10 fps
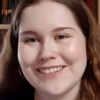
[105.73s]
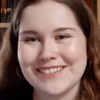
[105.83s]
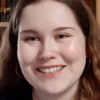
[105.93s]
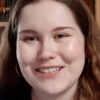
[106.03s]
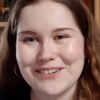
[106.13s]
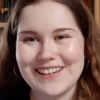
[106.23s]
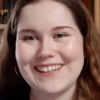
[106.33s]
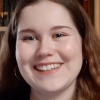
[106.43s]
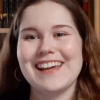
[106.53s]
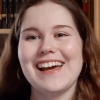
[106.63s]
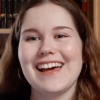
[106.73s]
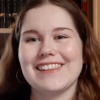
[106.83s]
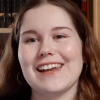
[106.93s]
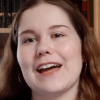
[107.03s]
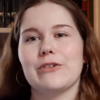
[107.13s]
listened to it,
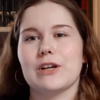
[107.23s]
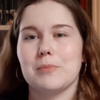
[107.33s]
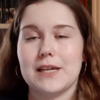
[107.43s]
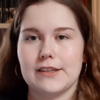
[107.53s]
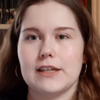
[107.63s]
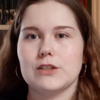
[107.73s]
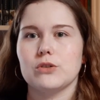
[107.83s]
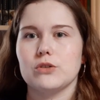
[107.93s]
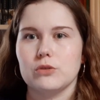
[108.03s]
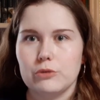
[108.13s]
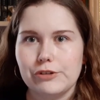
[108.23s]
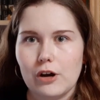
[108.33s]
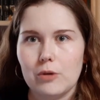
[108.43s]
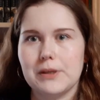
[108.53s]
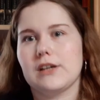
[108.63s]
then I recommend that you do
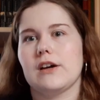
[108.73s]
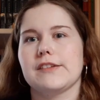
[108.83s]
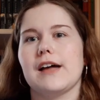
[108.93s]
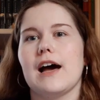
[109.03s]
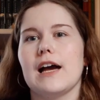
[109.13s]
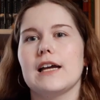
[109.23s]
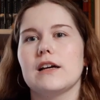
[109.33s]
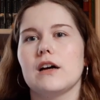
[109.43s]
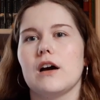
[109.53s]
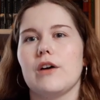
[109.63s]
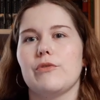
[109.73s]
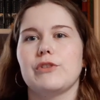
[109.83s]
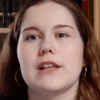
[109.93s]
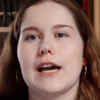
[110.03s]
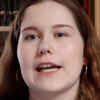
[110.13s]
so because I uh,
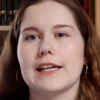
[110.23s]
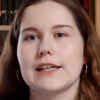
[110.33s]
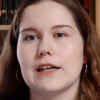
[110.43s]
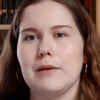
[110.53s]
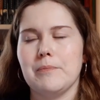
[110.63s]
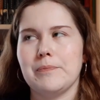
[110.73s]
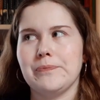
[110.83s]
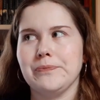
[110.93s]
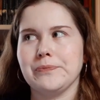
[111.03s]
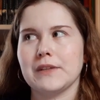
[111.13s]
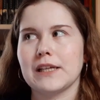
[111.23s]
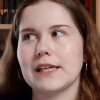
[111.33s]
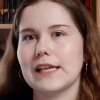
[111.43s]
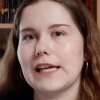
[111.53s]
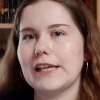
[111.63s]
feel like um,
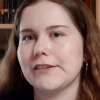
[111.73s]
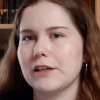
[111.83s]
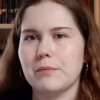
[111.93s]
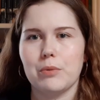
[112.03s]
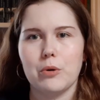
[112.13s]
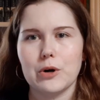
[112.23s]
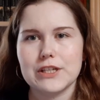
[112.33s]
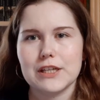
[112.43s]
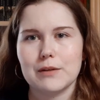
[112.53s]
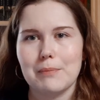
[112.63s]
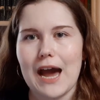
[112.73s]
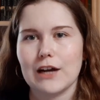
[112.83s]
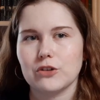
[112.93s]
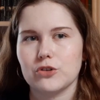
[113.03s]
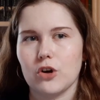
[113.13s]
it's an important
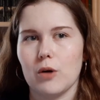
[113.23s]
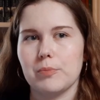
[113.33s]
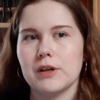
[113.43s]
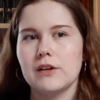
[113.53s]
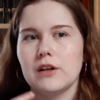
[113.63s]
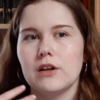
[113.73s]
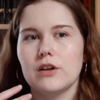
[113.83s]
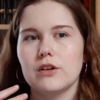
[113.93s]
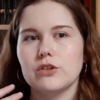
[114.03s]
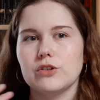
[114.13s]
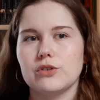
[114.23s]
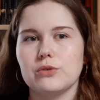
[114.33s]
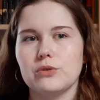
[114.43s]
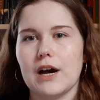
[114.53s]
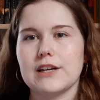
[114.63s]
backdrop
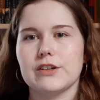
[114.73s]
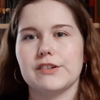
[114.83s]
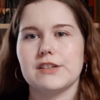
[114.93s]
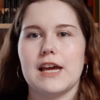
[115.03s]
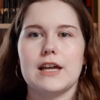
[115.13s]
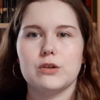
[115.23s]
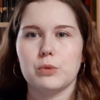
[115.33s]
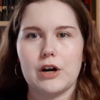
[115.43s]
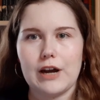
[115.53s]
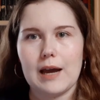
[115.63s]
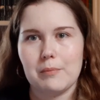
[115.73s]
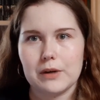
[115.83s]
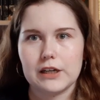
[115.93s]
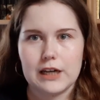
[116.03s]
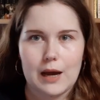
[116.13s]
to understand where
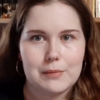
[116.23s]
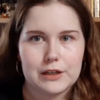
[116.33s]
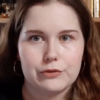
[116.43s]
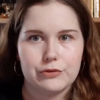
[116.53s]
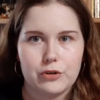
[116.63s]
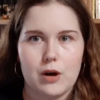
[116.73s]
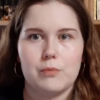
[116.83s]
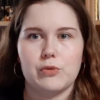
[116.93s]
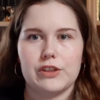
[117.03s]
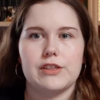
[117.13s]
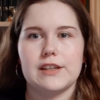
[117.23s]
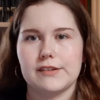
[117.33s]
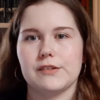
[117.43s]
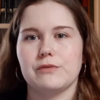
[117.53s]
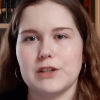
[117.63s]
I'm coming from with
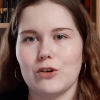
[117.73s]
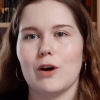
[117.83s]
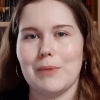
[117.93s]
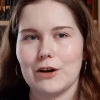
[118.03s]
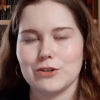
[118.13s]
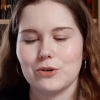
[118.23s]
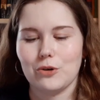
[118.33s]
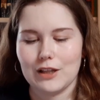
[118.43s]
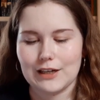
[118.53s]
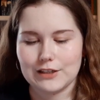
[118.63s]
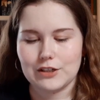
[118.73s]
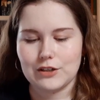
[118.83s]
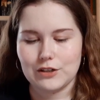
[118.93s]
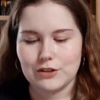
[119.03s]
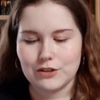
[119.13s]
this video about Korlat
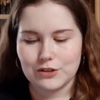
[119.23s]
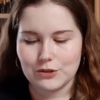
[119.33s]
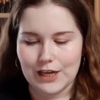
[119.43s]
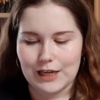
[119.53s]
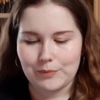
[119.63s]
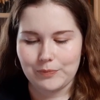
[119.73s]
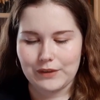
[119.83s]
today.